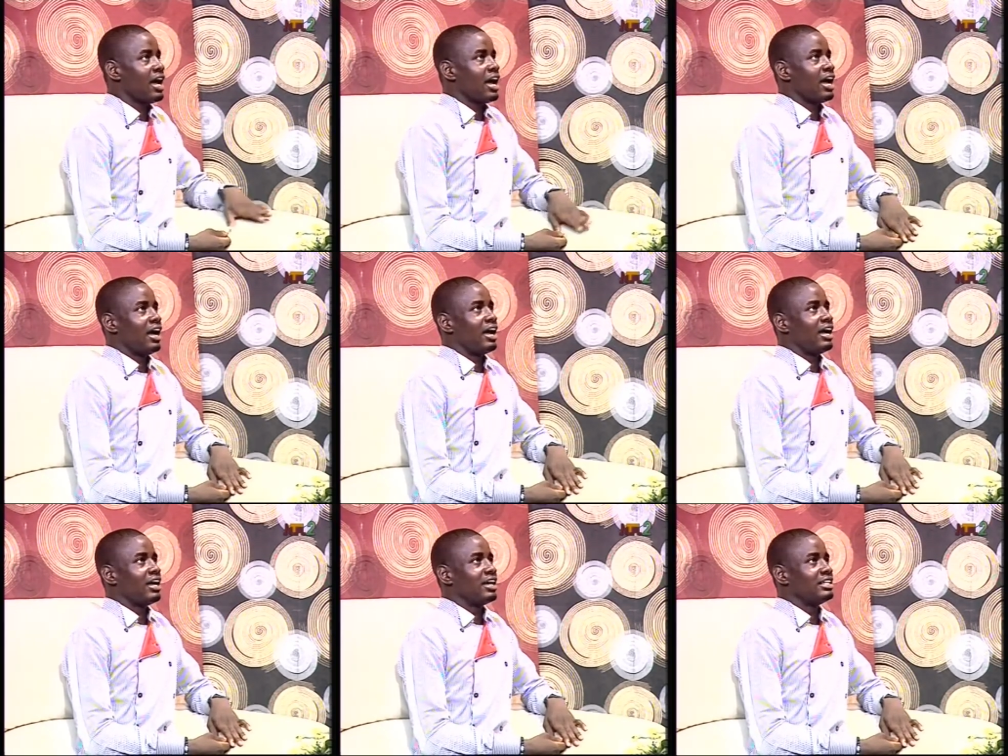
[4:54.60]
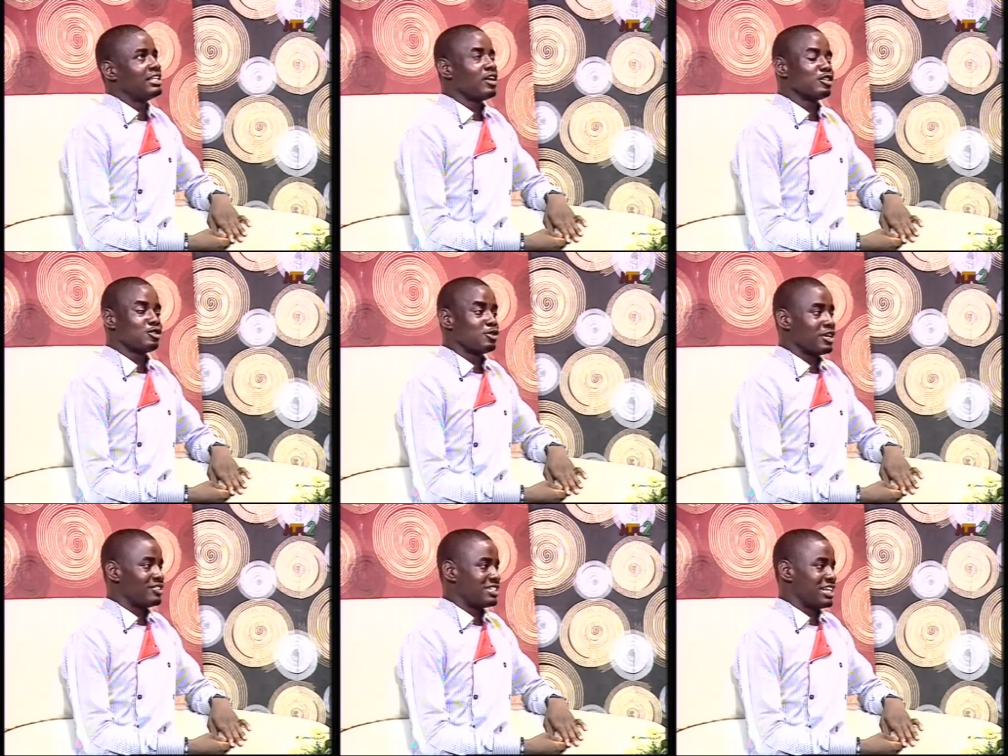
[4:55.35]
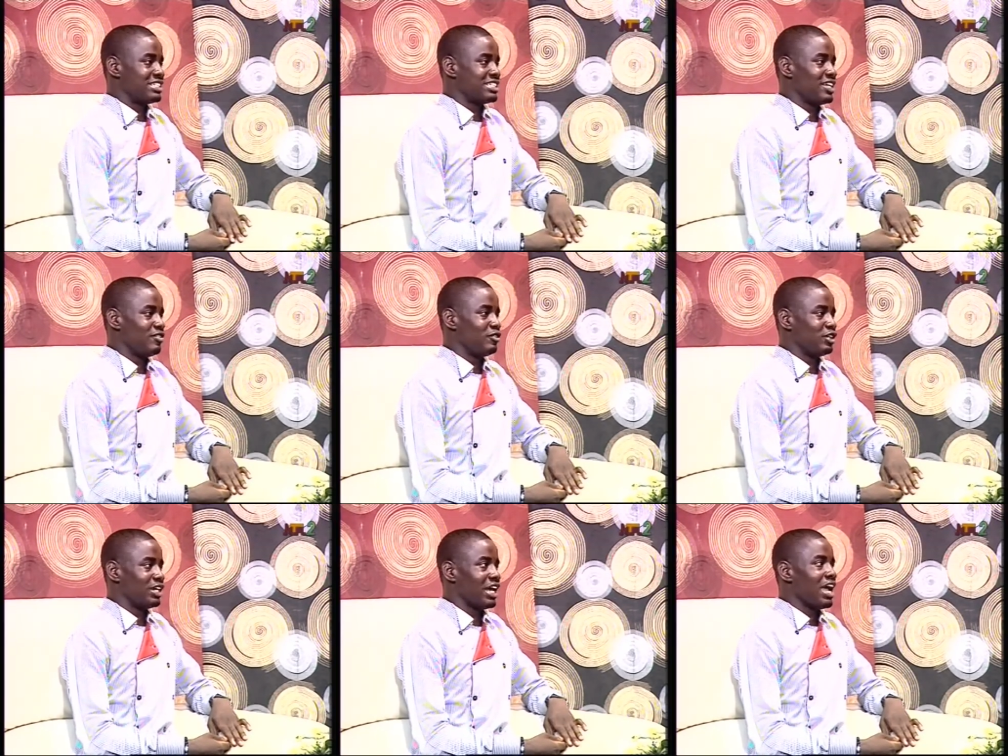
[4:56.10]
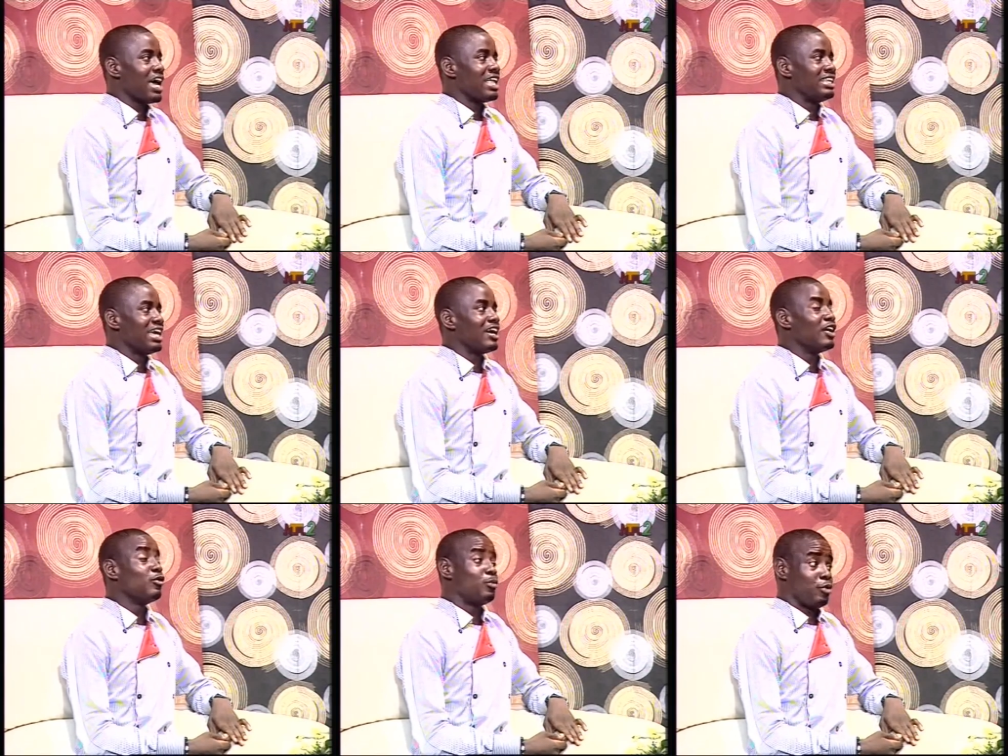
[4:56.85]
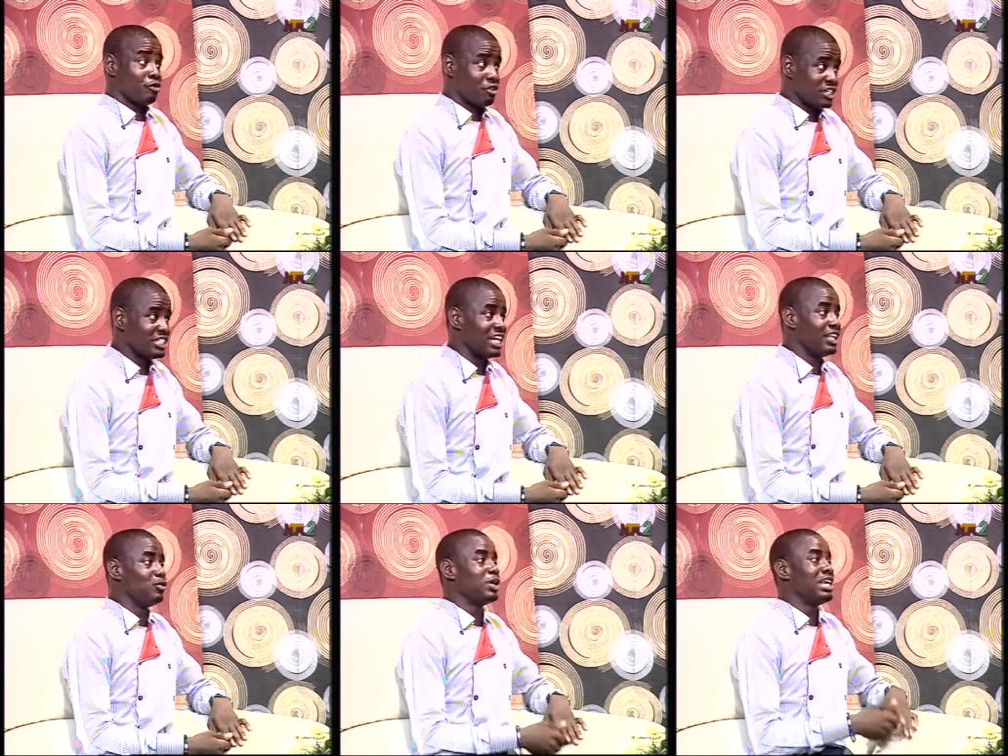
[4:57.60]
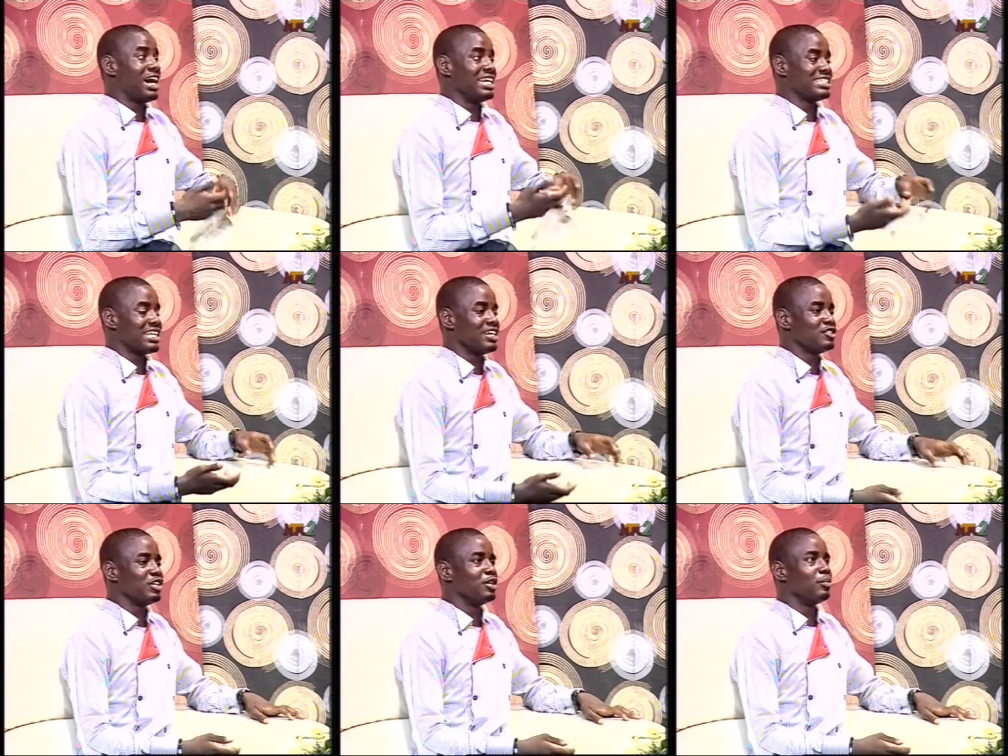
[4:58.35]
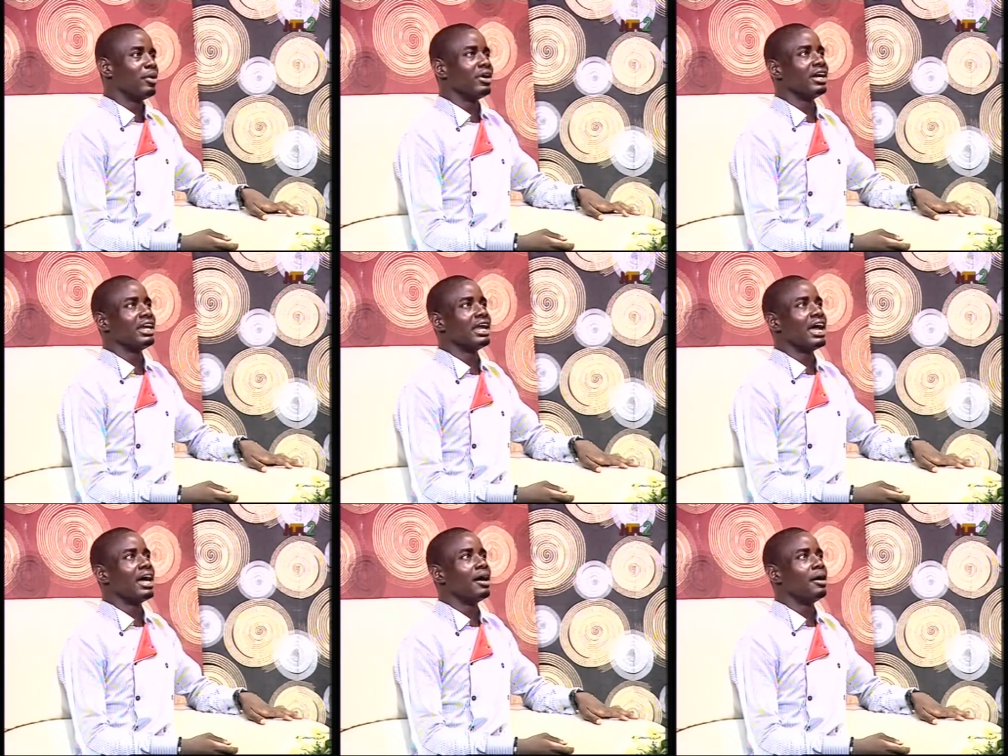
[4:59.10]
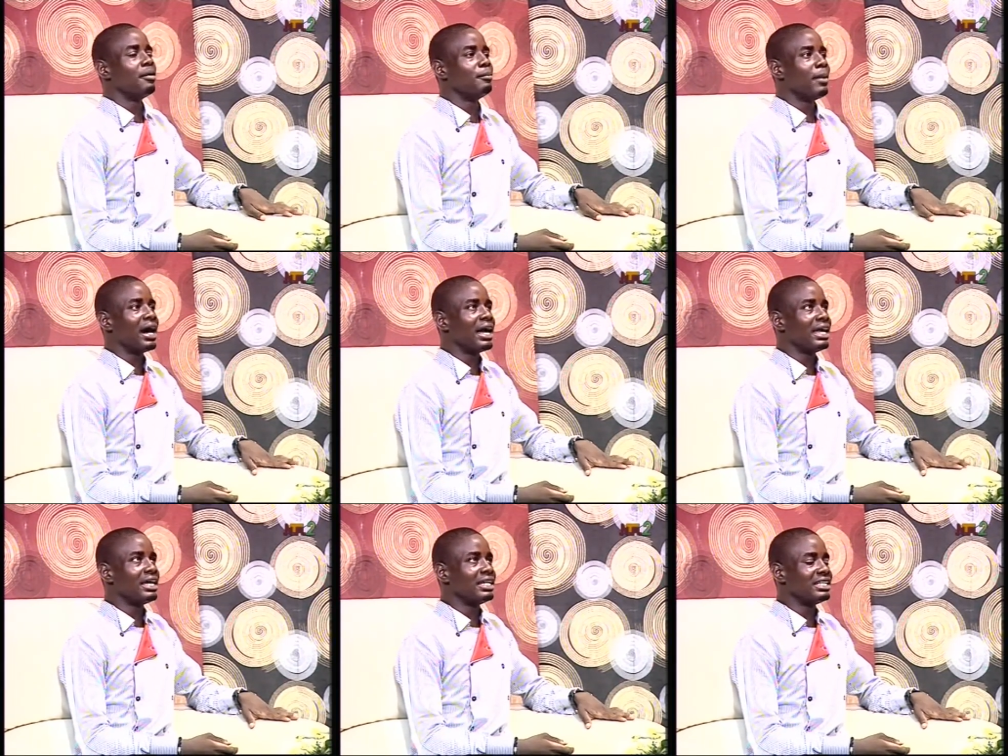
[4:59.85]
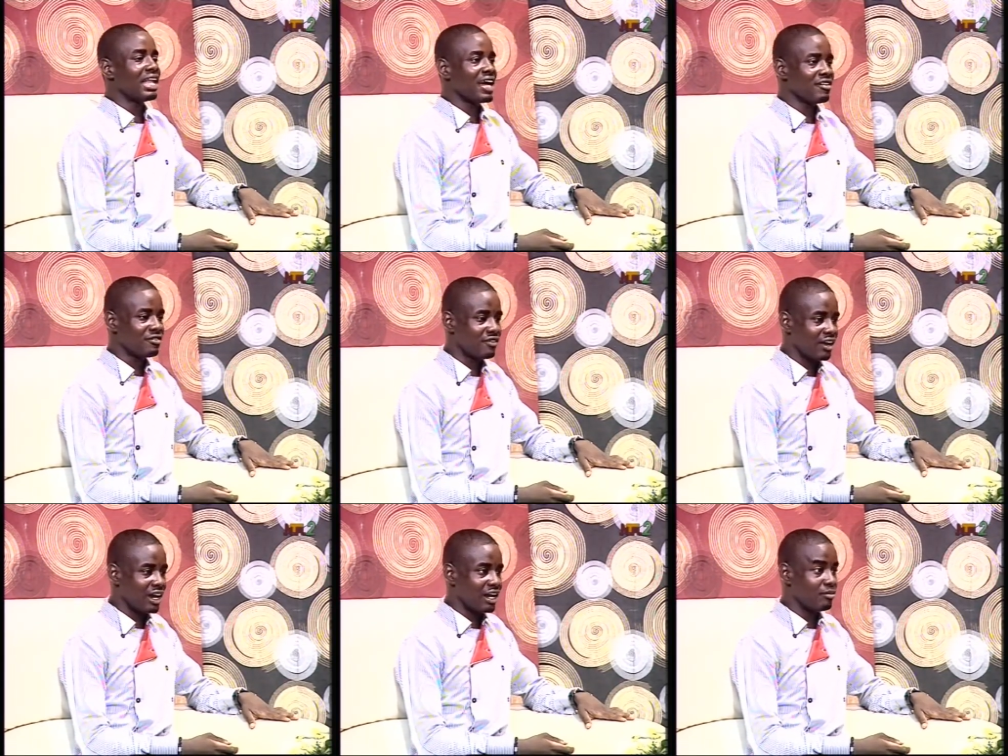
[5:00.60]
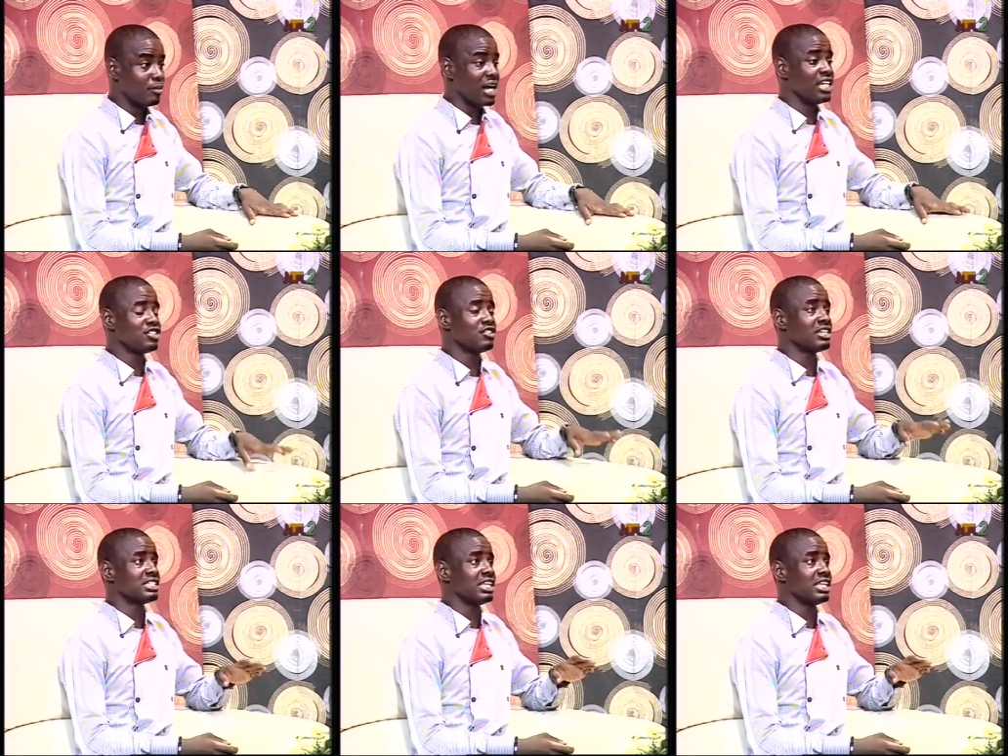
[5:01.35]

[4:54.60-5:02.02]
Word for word: Uh, that was 2007. That, uh, professionally when I started training, but uh, my life, uh, my interest